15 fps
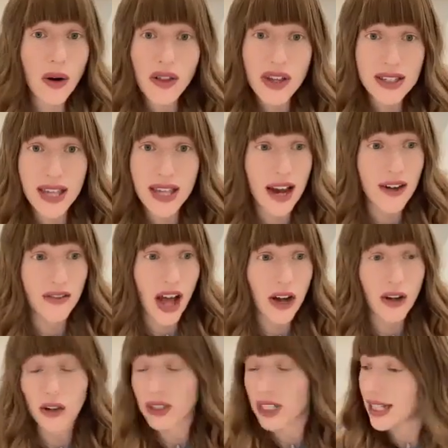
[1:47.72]
these 10
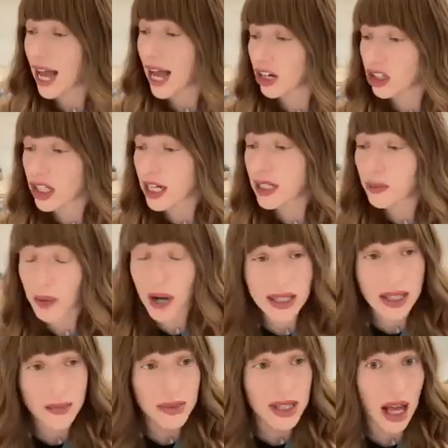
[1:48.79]
faculties actually
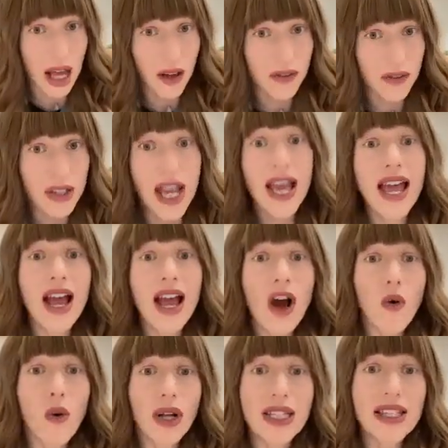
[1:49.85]
express themselves?
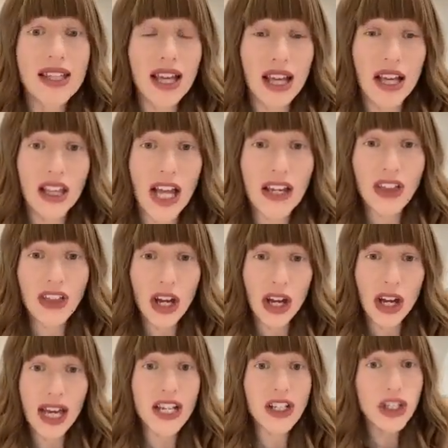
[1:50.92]
What's the
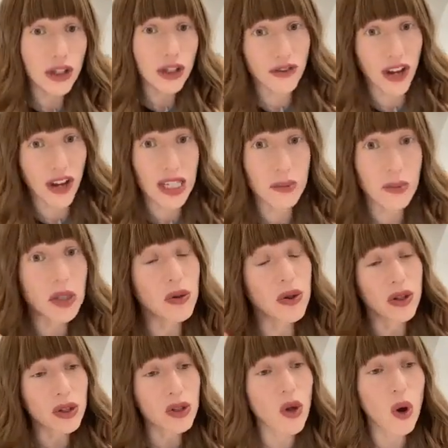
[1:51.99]
interface
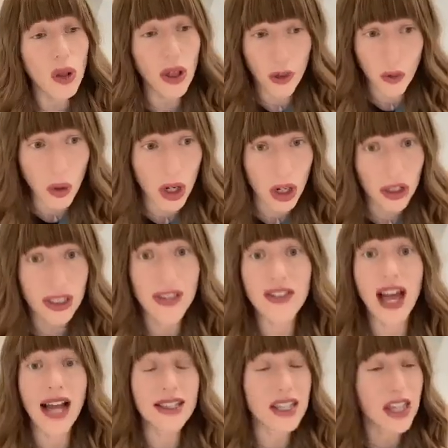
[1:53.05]
between the soul and the world? And
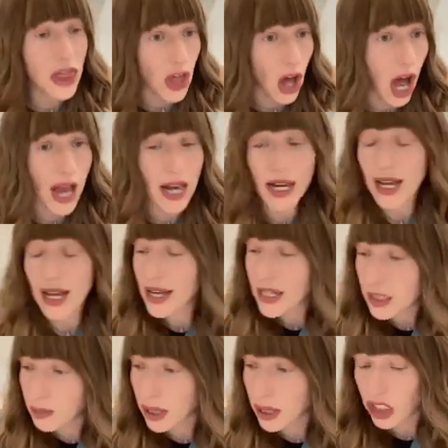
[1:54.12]
that's thought,
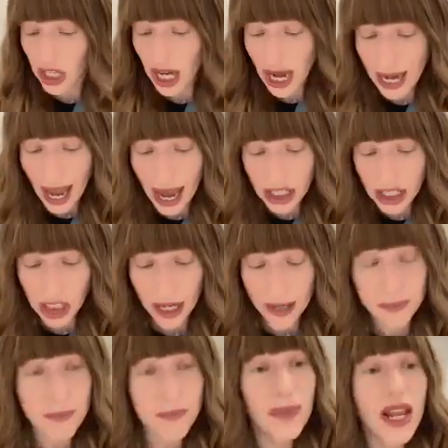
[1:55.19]
speech, and
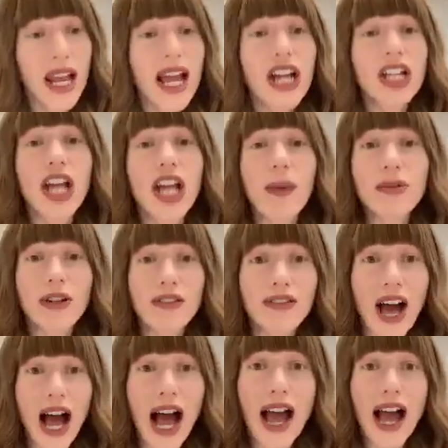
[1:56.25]
action. Chapter
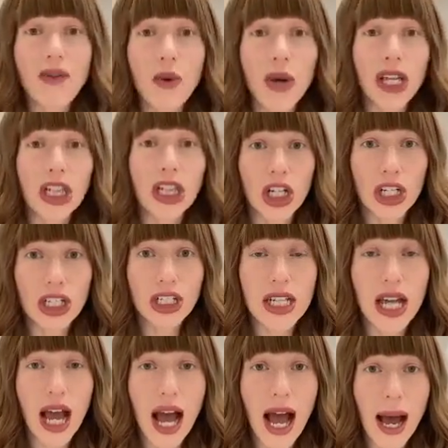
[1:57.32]
5, we learned
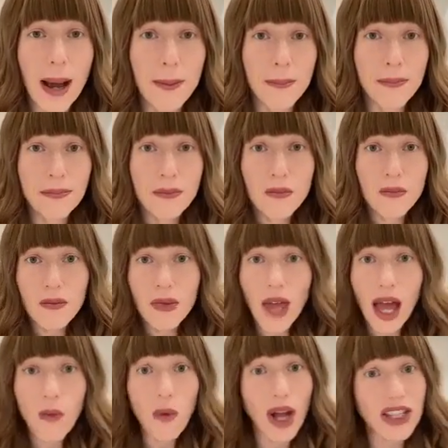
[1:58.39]

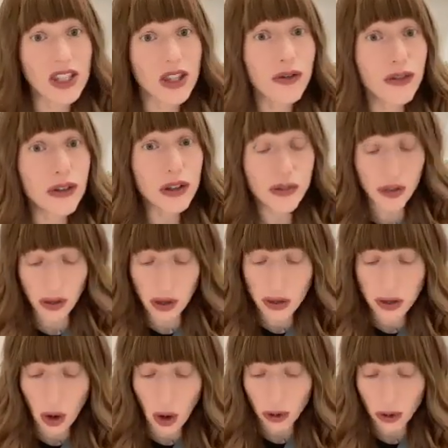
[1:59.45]
what's the food for the
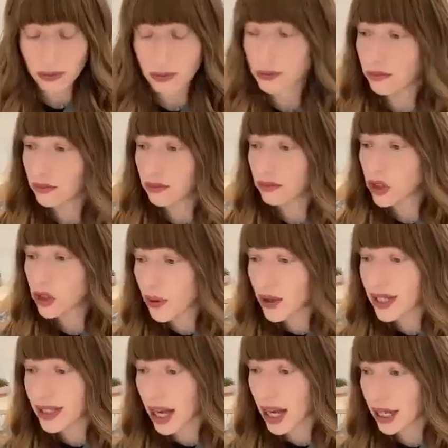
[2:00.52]
soul?
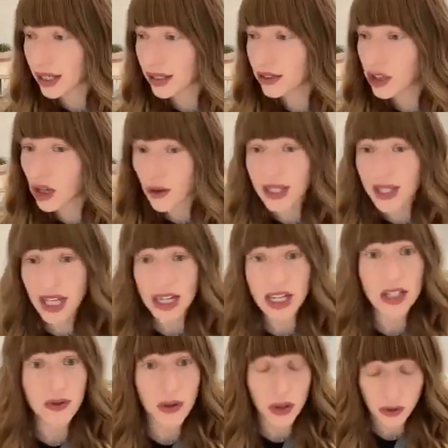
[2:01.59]
Torah study. Torah
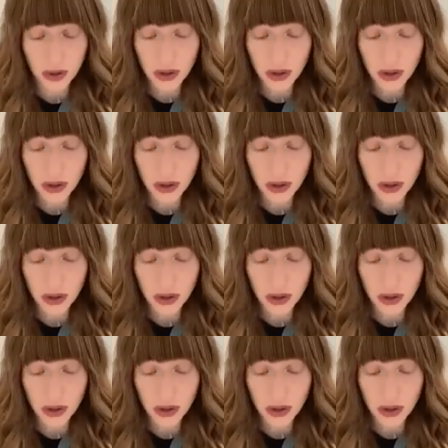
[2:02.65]
studies food